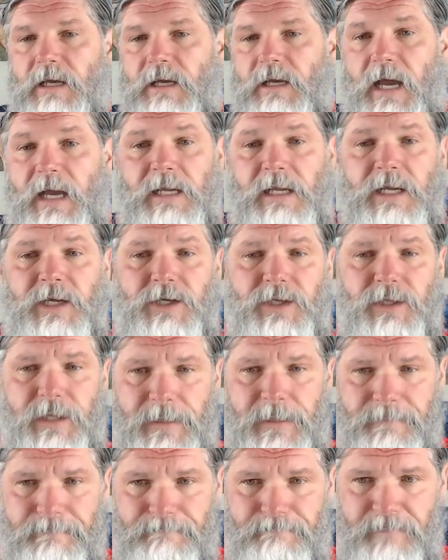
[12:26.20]
And
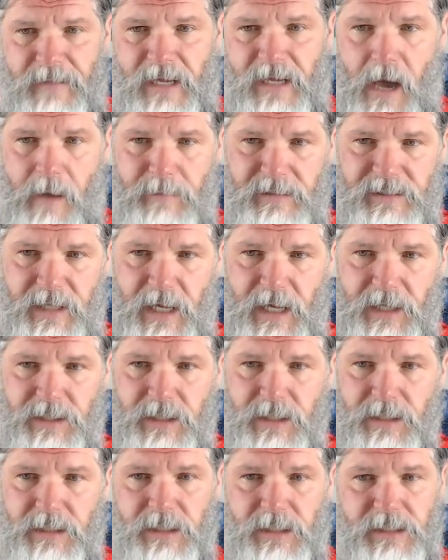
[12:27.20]
additionally, the
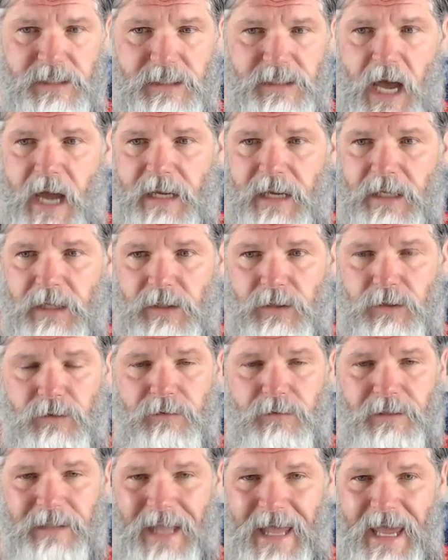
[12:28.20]
compensation does not
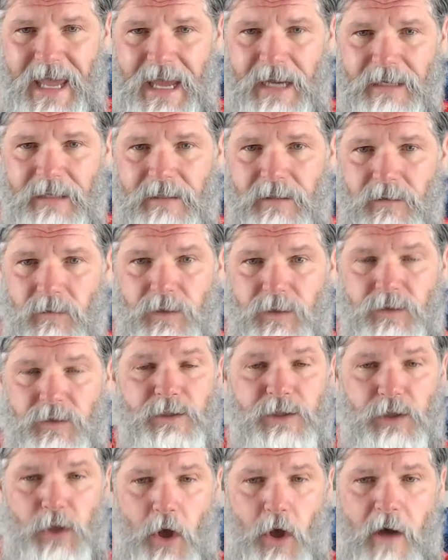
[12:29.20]
include land, which
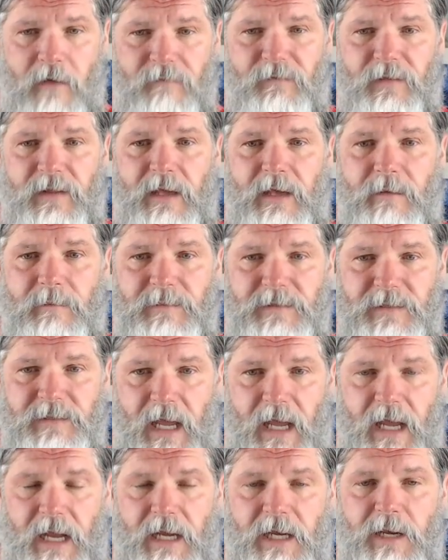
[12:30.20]
was lawfully
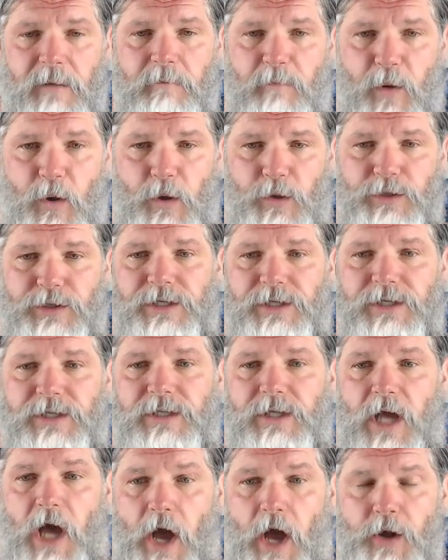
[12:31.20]
obtained and
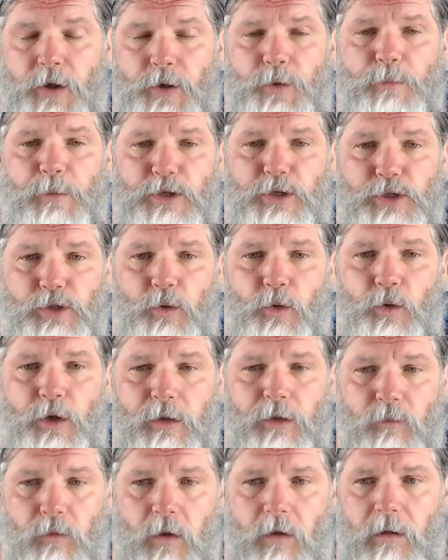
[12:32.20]
purchased under
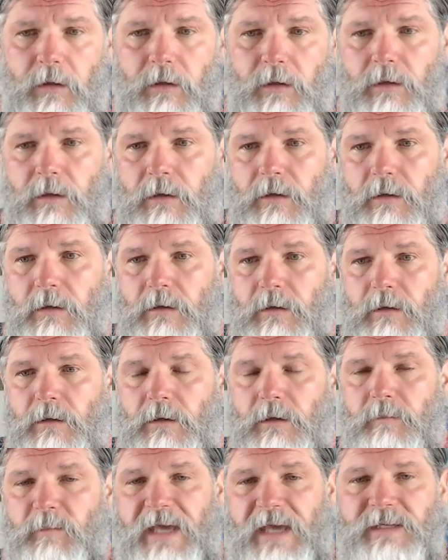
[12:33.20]
majority rule,
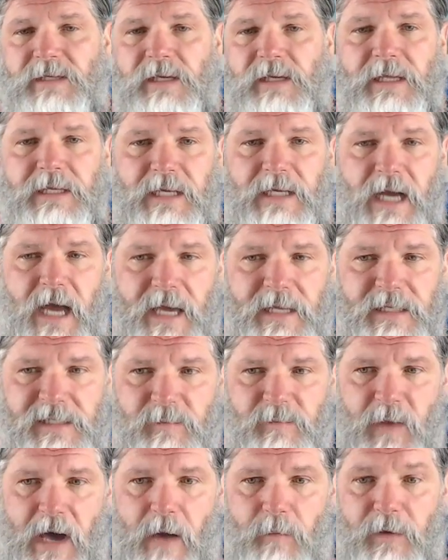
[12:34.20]
basically denying
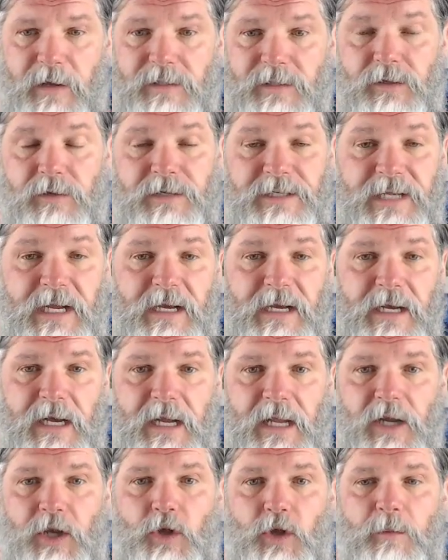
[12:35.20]
Zimbabweans their
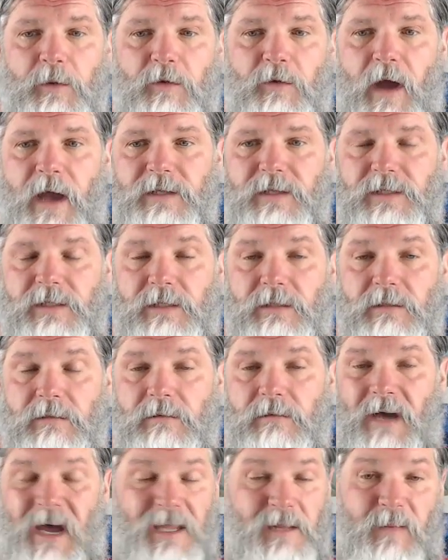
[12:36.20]
dignity and human rights
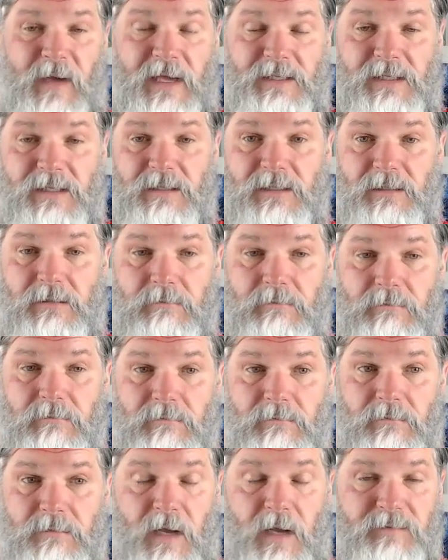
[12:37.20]
on the basis
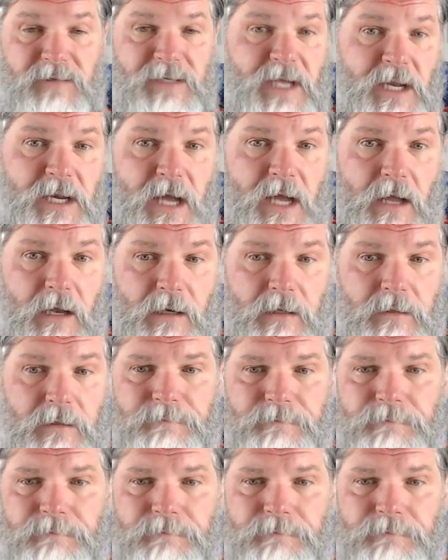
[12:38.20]
of skin color.